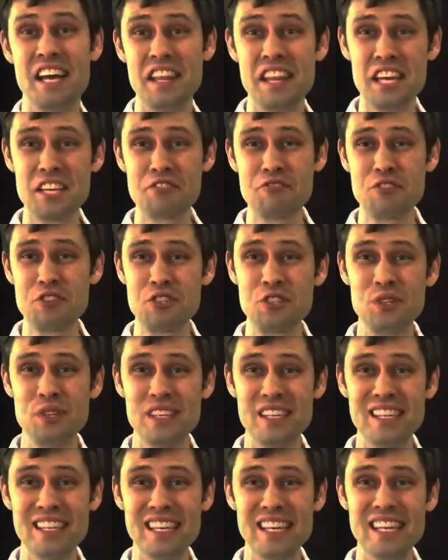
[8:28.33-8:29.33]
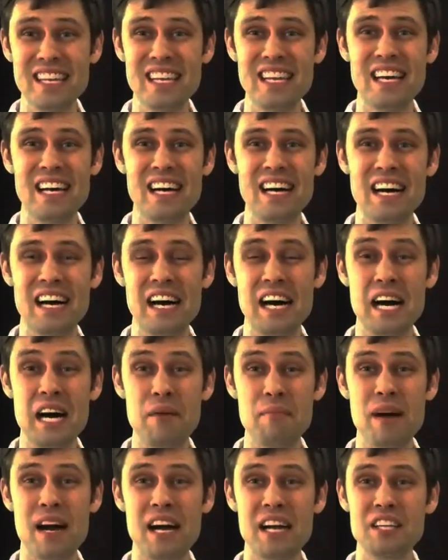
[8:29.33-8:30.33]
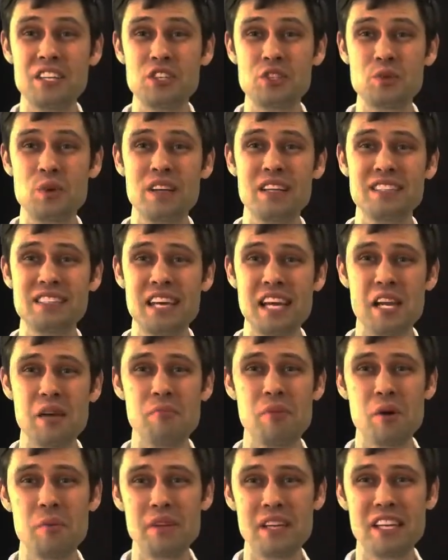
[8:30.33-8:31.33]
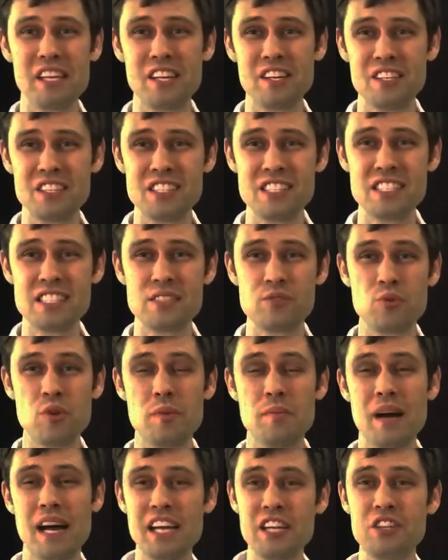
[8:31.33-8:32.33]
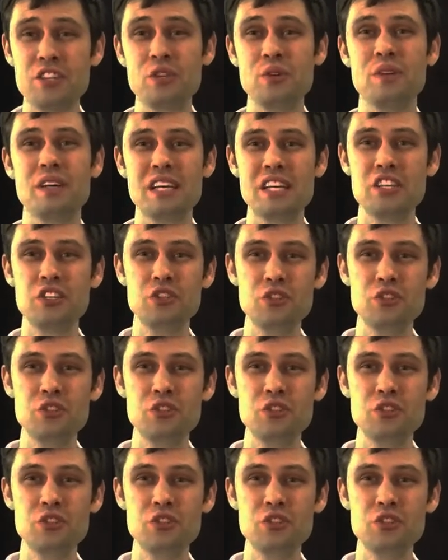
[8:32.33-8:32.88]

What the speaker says: Thanks for tuning in. I just want to take a moment here and just remind you,